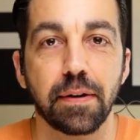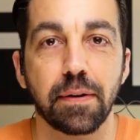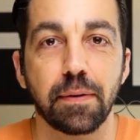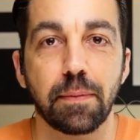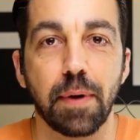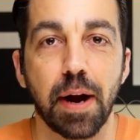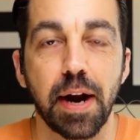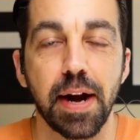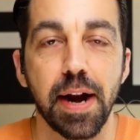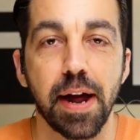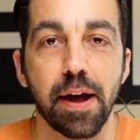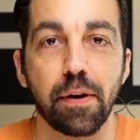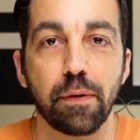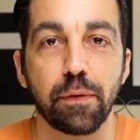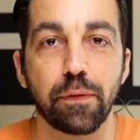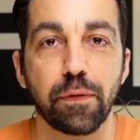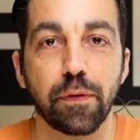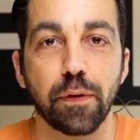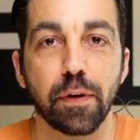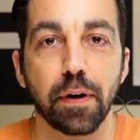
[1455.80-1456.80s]
right now
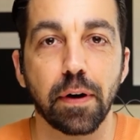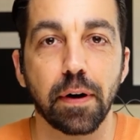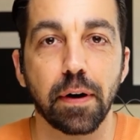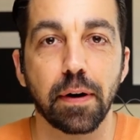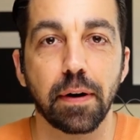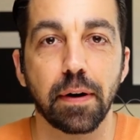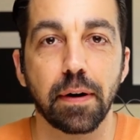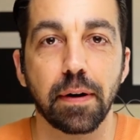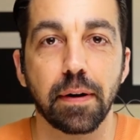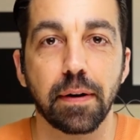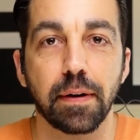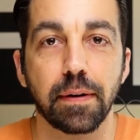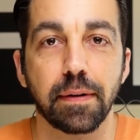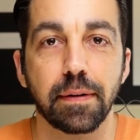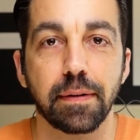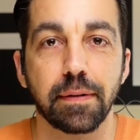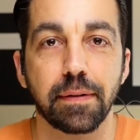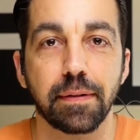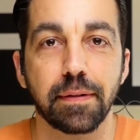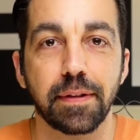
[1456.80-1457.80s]
for
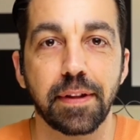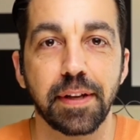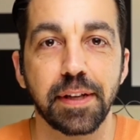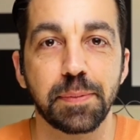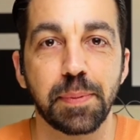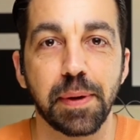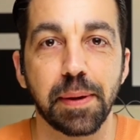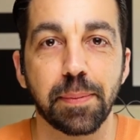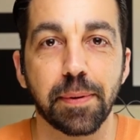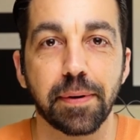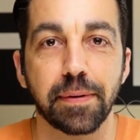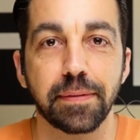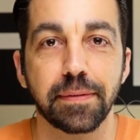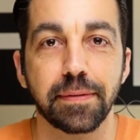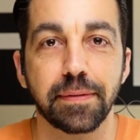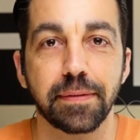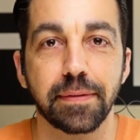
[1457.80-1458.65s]
these people?